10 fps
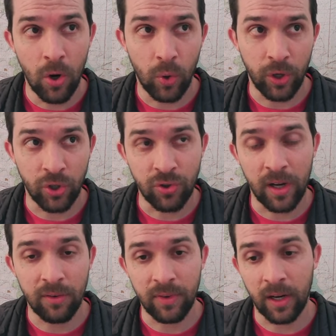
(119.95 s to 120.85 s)
or you're
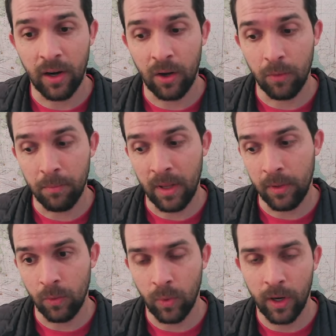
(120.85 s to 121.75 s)
trying to figure out
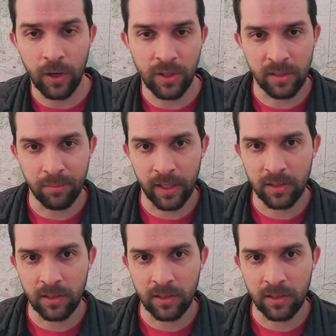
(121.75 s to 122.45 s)
maybe where your simplex